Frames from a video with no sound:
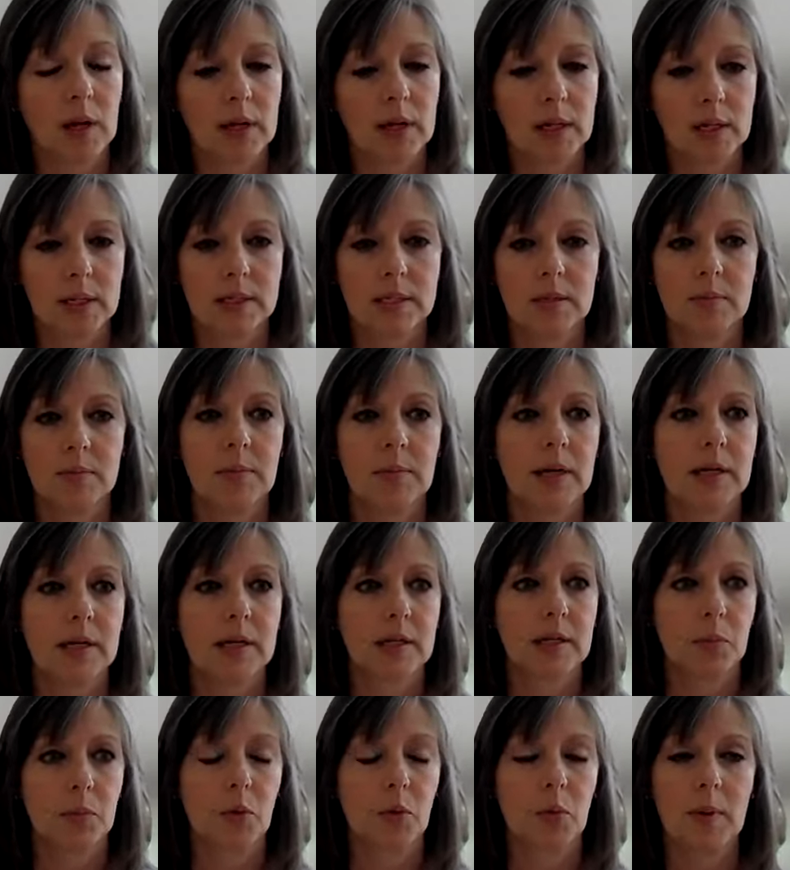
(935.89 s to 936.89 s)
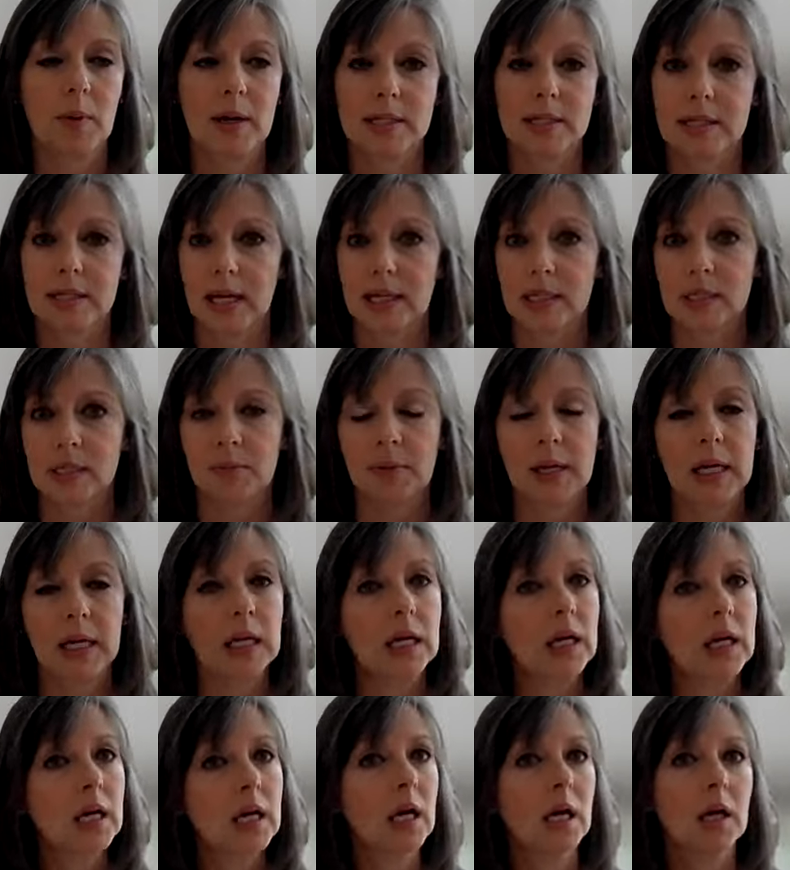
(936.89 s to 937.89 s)
in and did my double
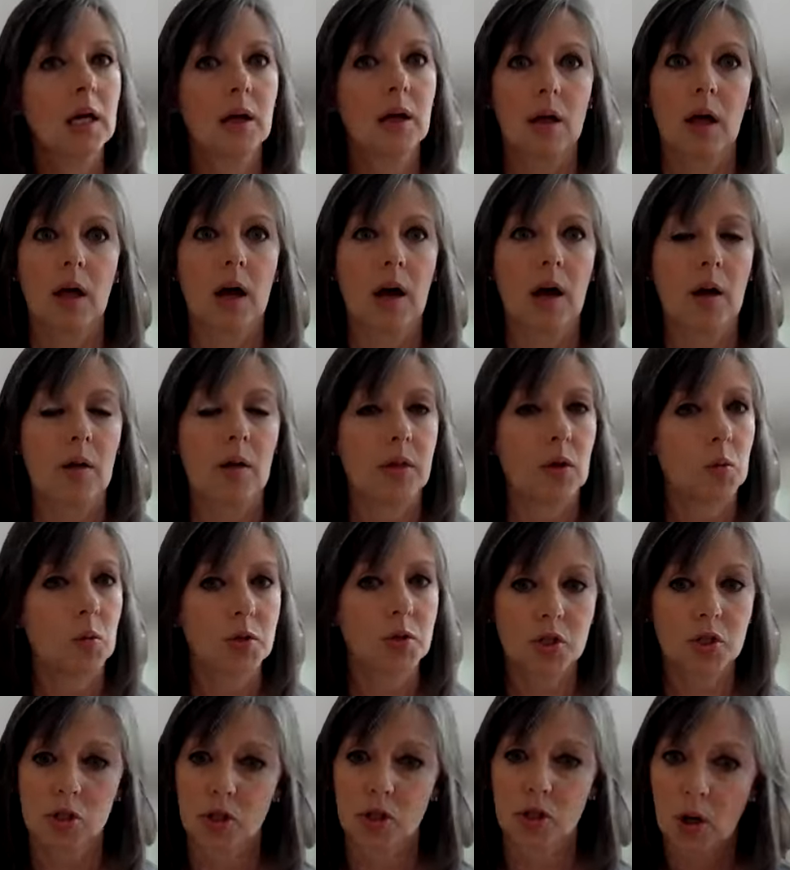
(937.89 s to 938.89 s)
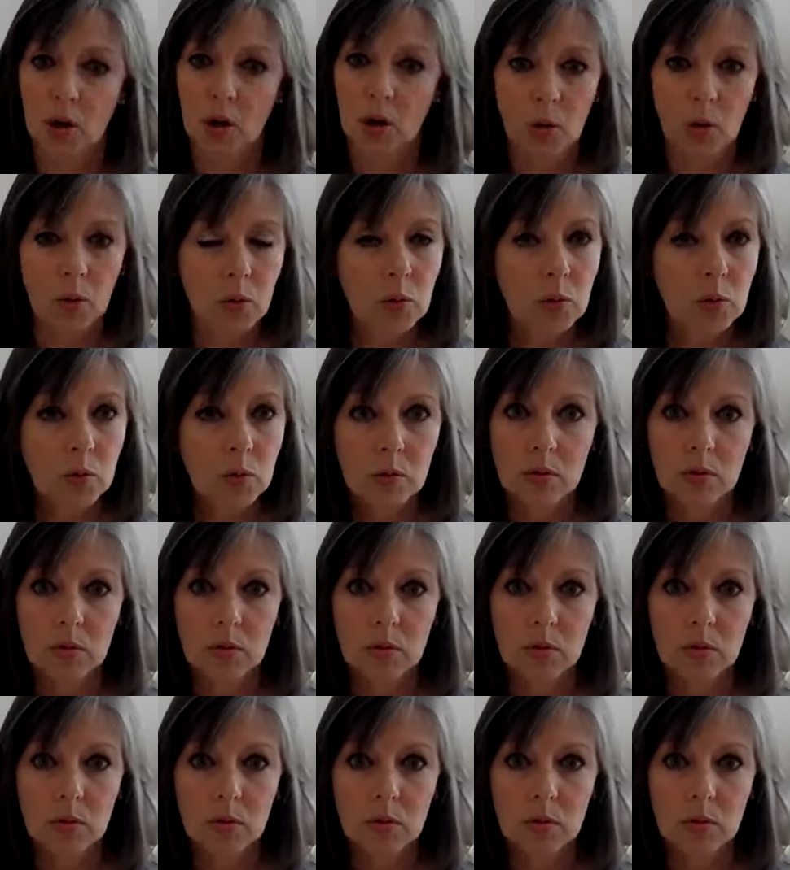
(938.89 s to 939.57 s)
mastectomy, there was no